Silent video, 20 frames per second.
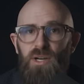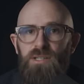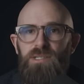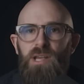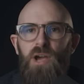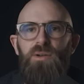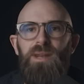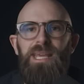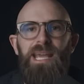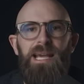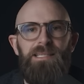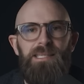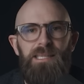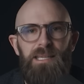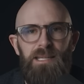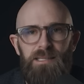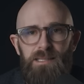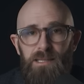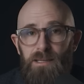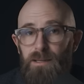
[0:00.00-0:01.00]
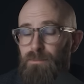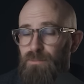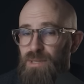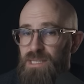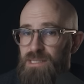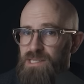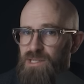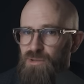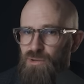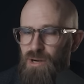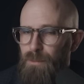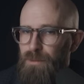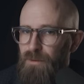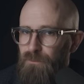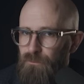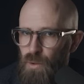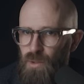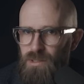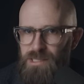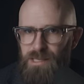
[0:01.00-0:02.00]
Not only has the incident been
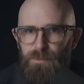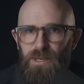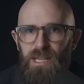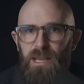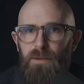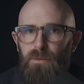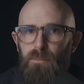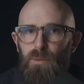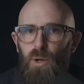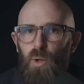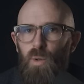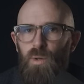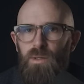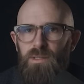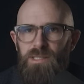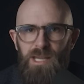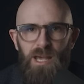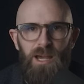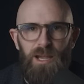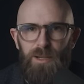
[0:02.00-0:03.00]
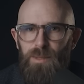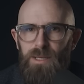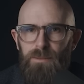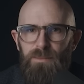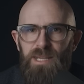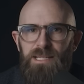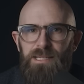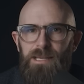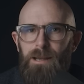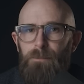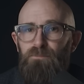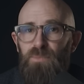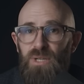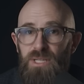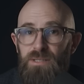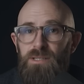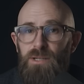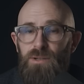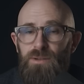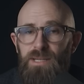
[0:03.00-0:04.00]
scrubbed forcibly from all Turkmen media,
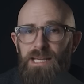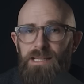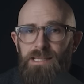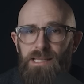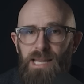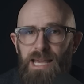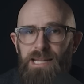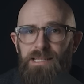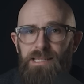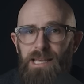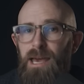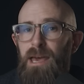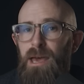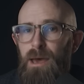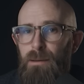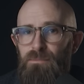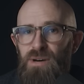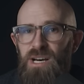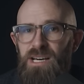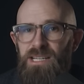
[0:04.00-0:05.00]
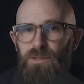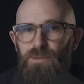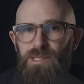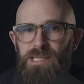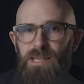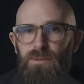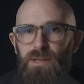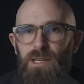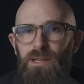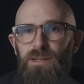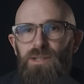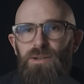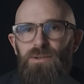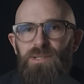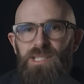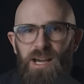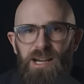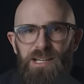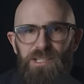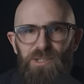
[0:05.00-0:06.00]
but 2 years later, Berdi was given a new
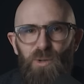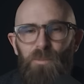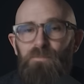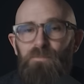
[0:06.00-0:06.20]
title,